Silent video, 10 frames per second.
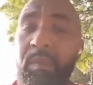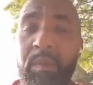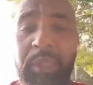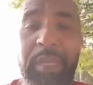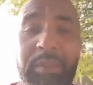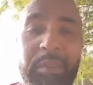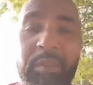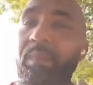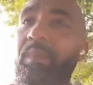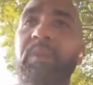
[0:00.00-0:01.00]
that's
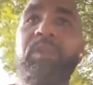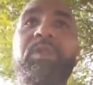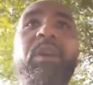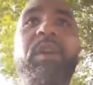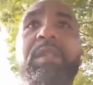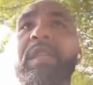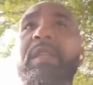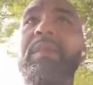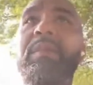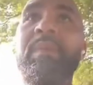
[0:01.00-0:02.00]
you start
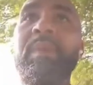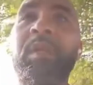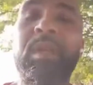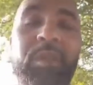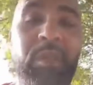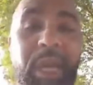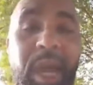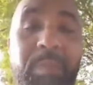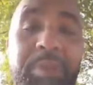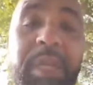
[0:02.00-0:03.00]
seeing your
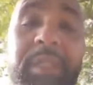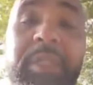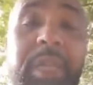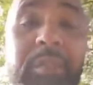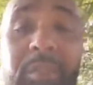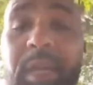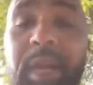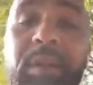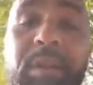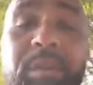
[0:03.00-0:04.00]
comp plan change. So now
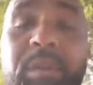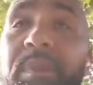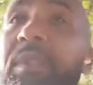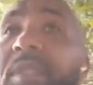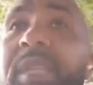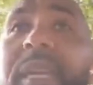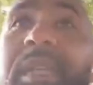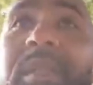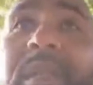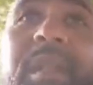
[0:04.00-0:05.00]
your check gets cut